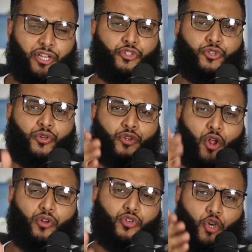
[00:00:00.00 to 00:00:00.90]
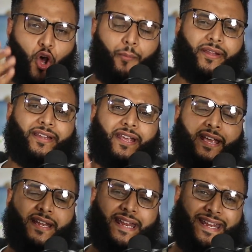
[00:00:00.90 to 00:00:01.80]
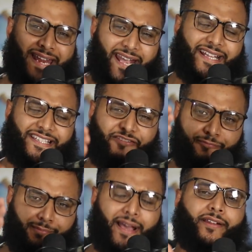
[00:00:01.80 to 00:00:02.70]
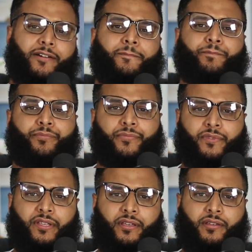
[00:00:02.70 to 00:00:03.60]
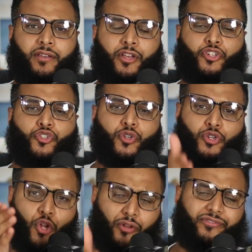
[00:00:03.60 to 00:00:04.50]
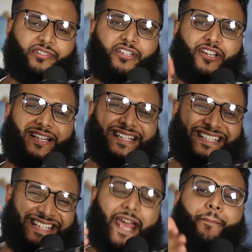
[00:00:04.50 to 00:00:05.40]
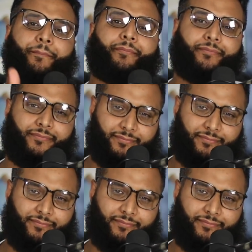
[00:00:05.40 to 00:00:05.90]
do you not comment in a negative manner? Do you not condemn